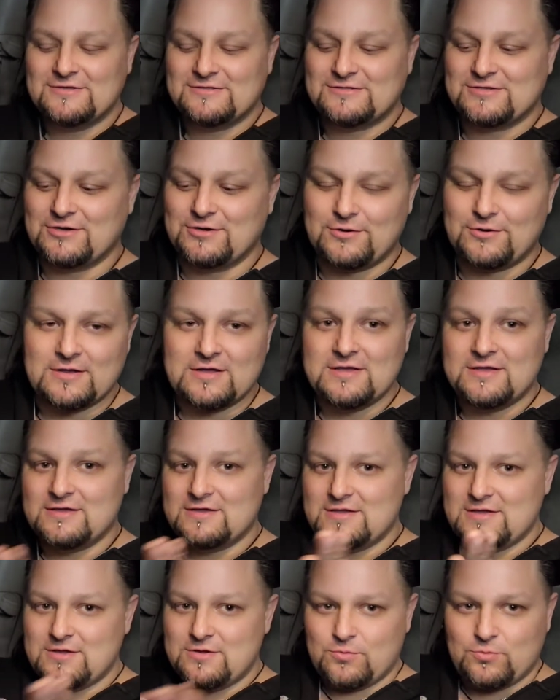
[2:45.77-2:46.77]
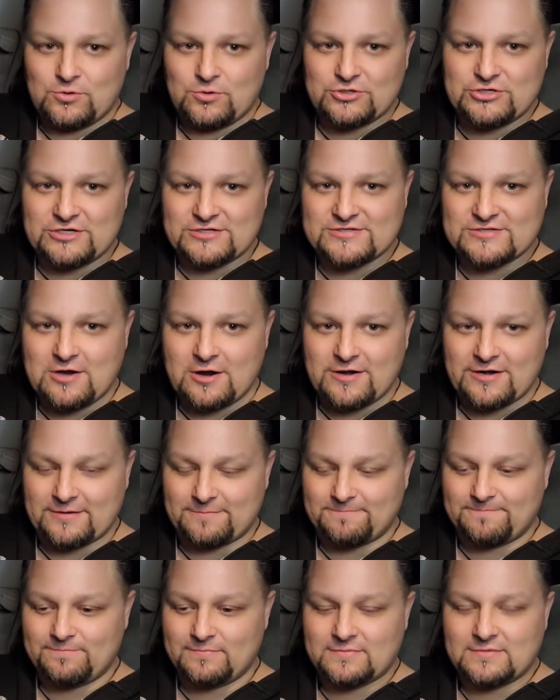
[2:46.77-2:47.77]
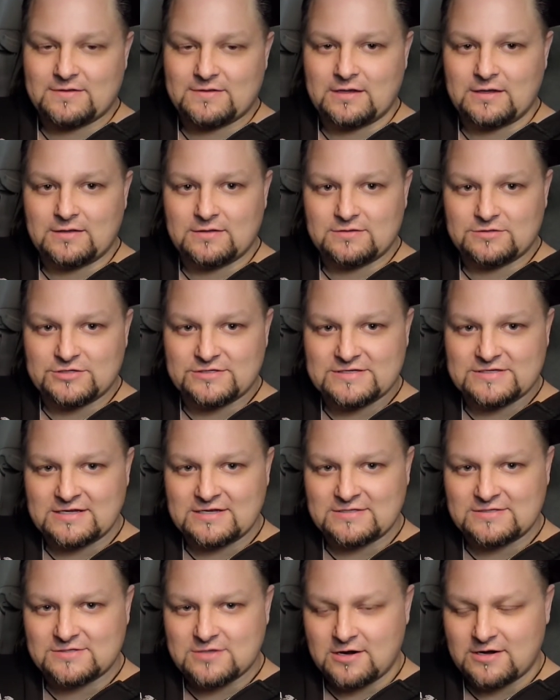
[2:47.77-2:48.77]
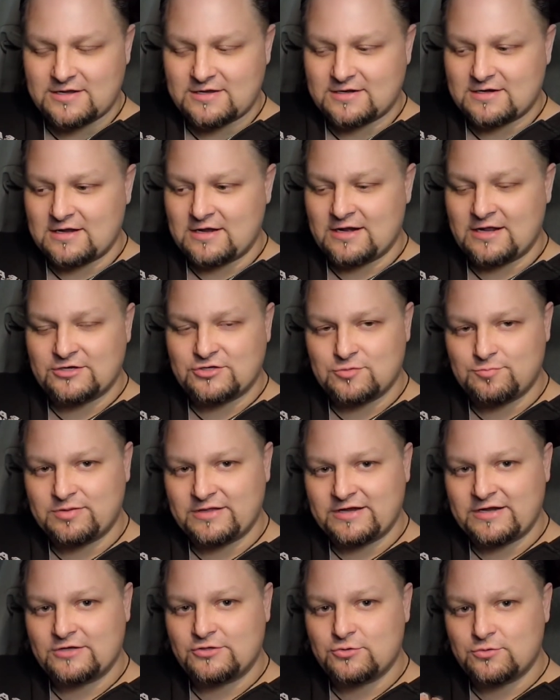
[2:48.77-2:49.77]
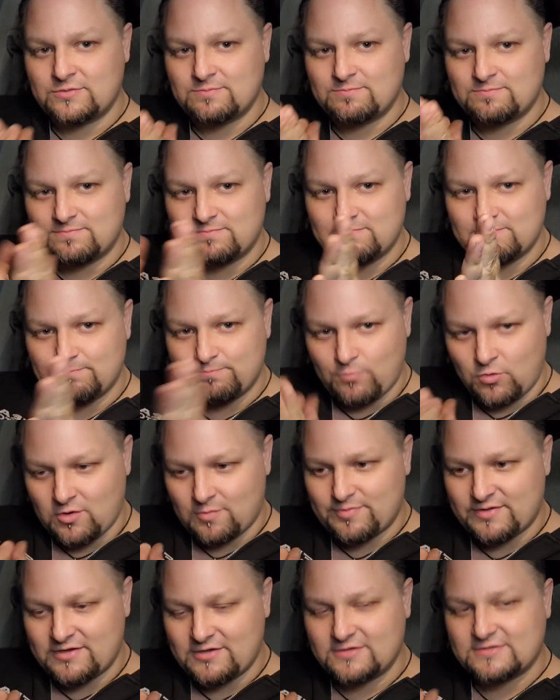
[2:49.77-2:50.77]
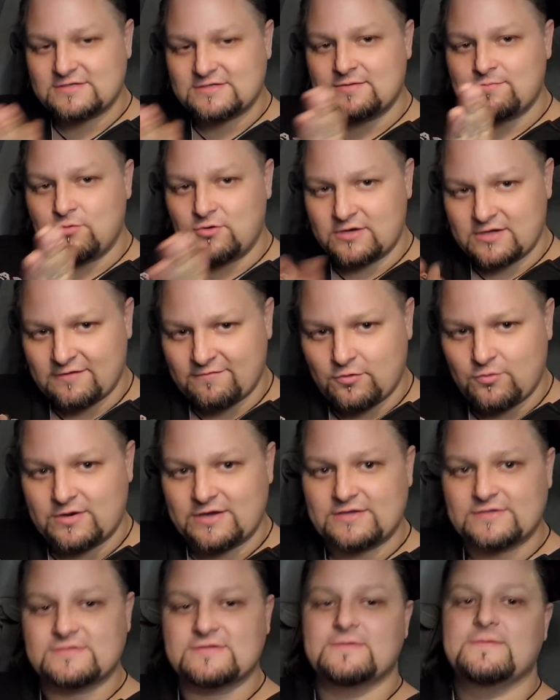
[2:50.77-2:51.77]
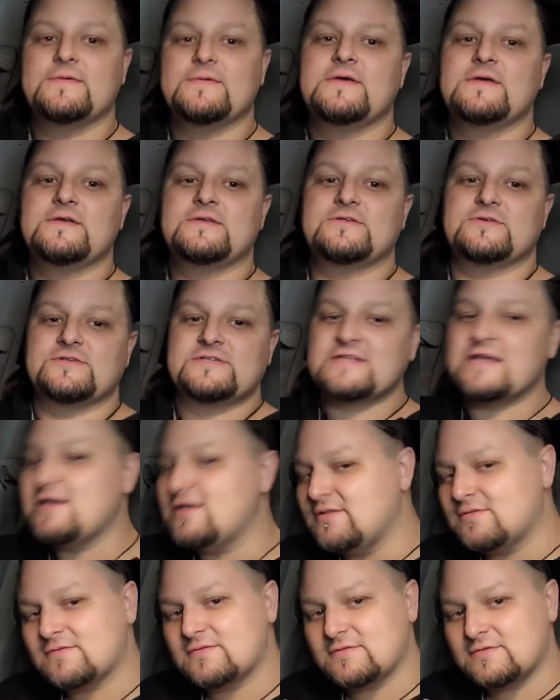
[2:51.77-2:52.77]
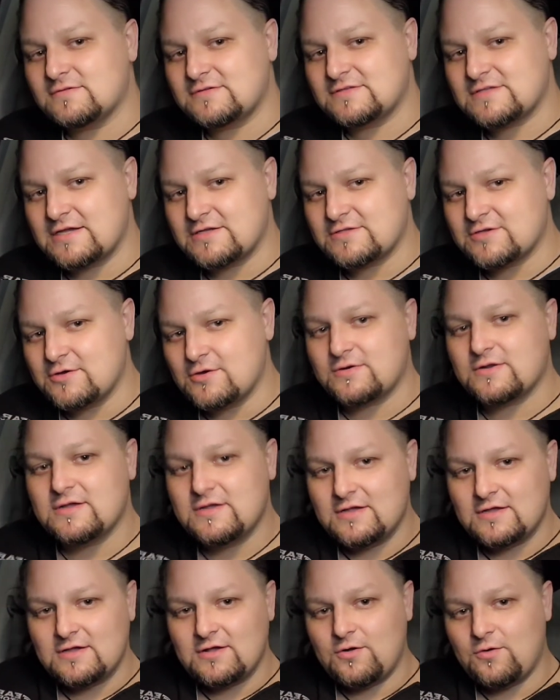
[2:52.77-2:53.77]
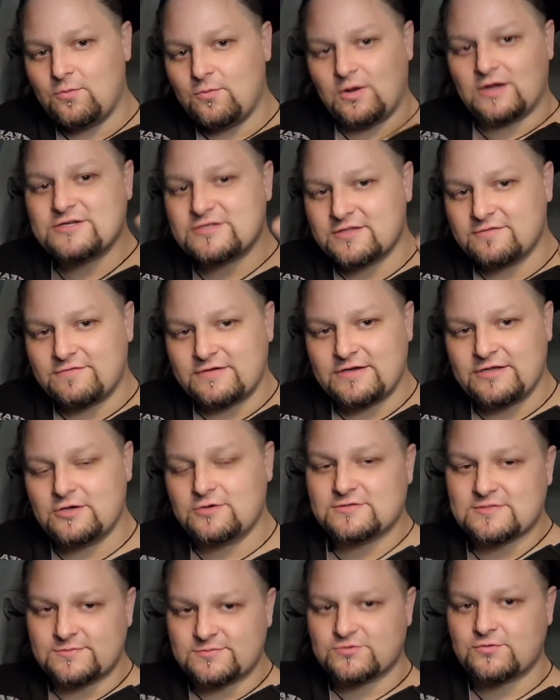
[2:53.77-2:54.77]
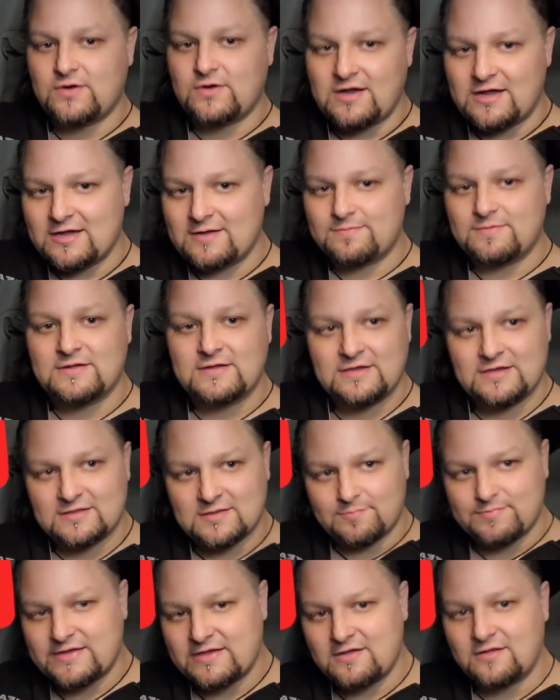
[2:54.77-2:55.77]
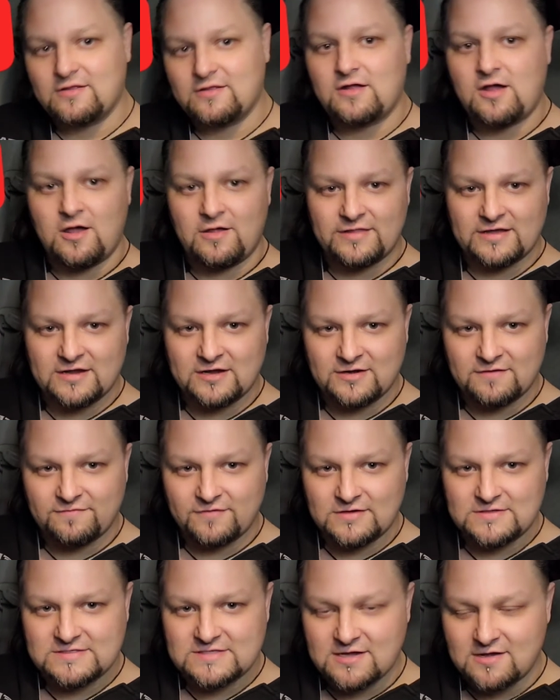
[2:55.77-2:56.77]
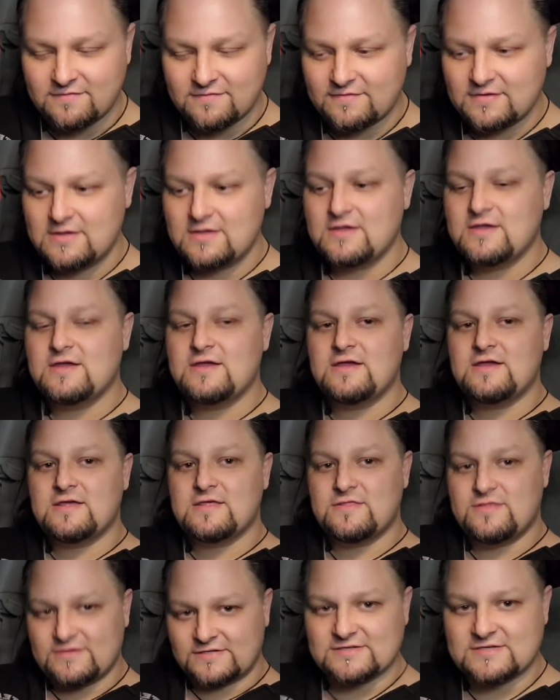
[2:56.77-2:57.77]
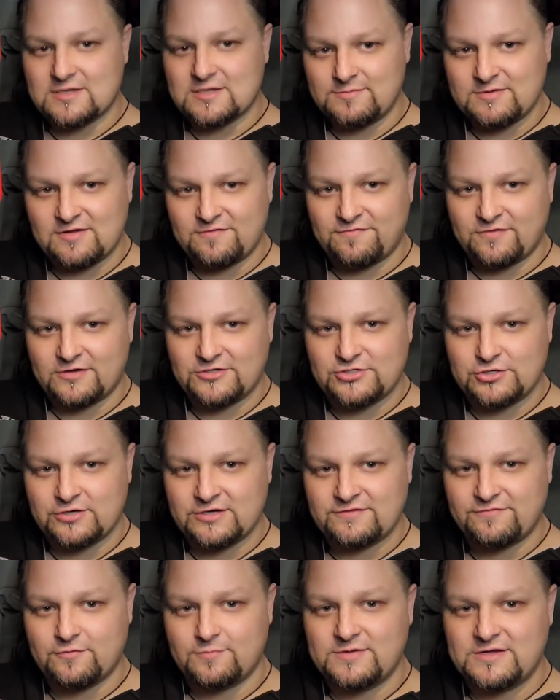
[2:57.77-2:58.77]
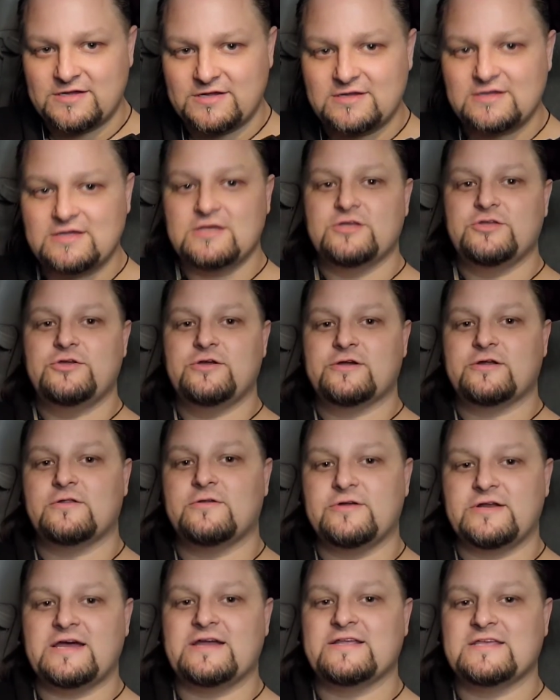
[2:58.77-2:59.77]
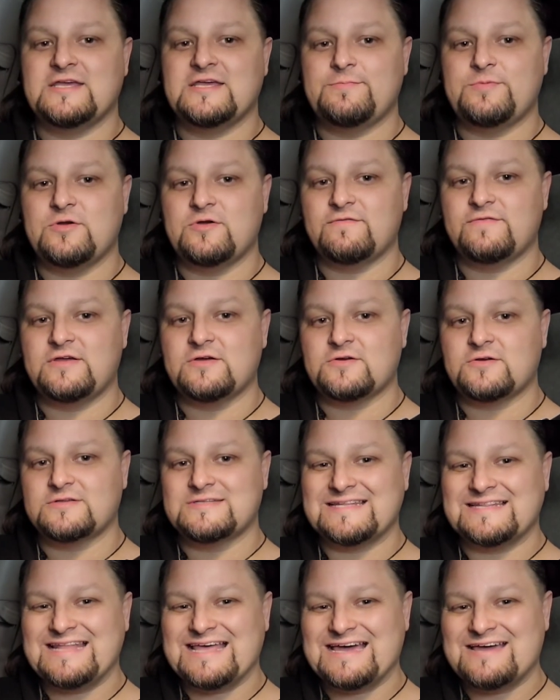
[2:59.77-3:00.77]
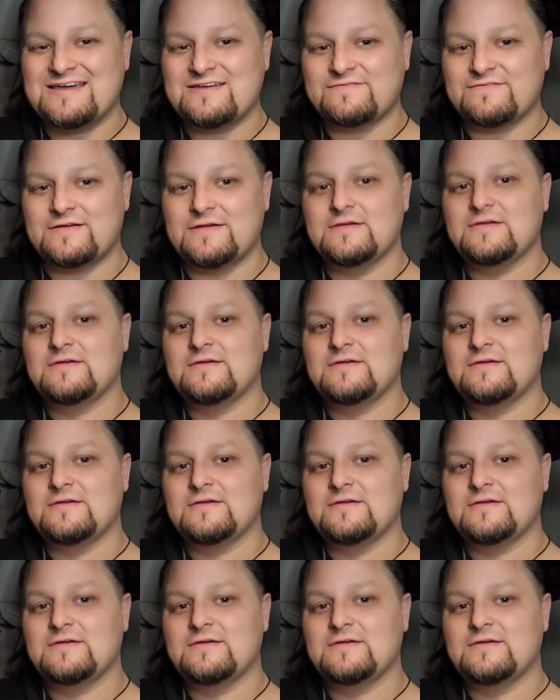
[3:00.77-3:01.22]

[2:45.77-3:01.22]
So we're just starting. Just getting it started, and I do plan on doing more builds and more giveaways. So stay, stay tuned, watch the video, subscribe, hit the bell, all that kind of fun stuff. This is gonna be a fun journey for me. You're gonna learn how to keep your vehicles alive.